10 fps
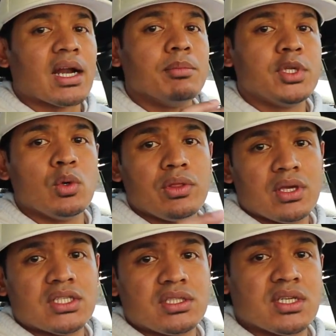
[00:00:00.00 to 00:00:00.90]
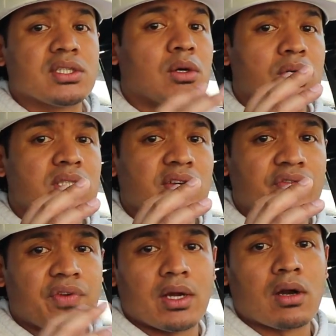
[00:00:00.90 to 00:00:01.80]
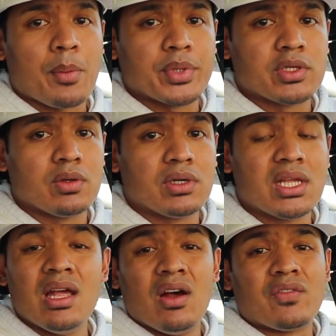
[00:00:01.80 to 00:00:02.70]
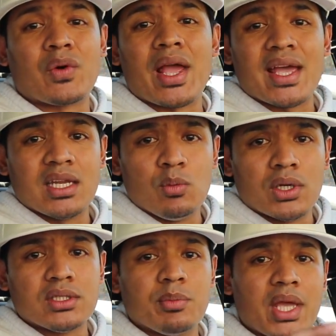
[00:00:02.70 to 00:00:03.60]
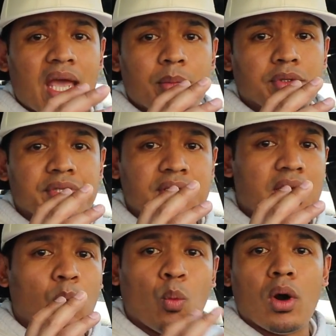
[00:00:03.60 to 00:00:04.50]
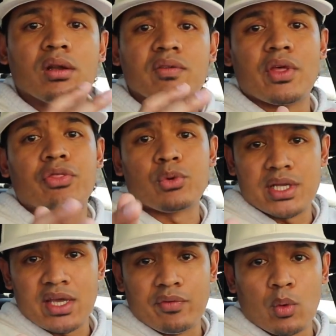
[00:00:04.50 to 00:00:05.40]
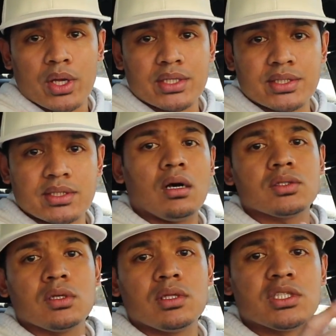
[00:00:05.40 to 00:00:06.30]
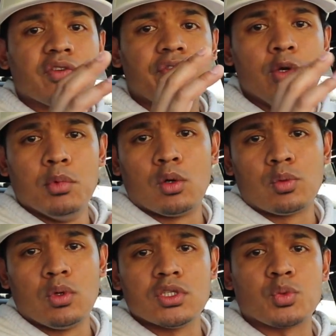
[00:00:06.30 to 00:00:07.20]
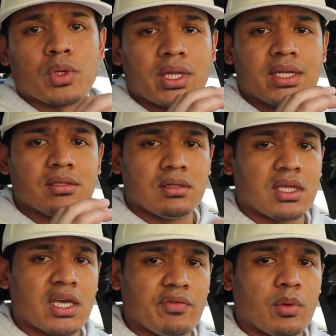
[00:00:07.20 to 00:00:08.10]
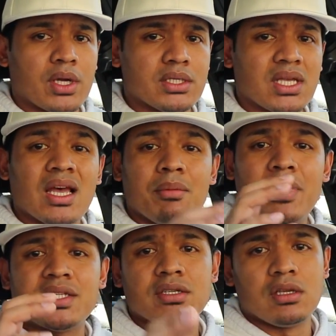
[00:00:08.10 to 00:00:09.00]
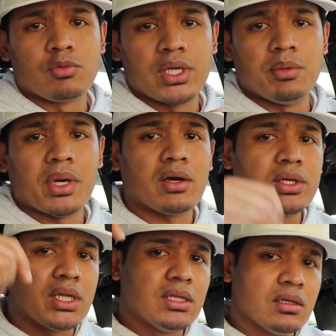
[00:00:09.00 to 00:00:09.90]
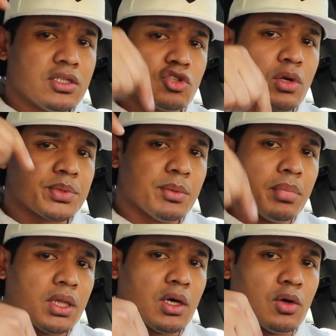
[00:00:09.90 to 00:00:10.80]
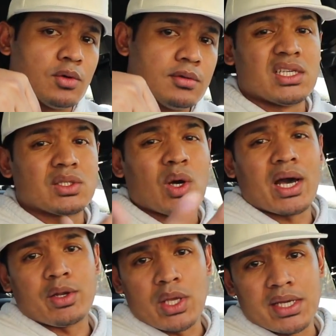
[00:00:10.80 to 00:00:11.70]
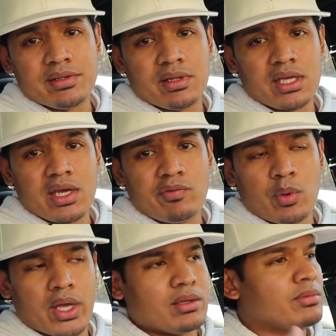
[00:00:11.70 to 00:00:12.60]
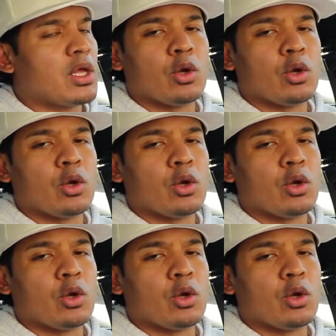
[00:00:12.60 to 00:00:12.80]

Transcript: And I'm doing this just so it's a fair opportunity for anyone to be able to get one of the 3 giveaways. Also, there's a few more rules related to the giveaways. Make sure you read about it in the description below. So how do you enter the giveaway?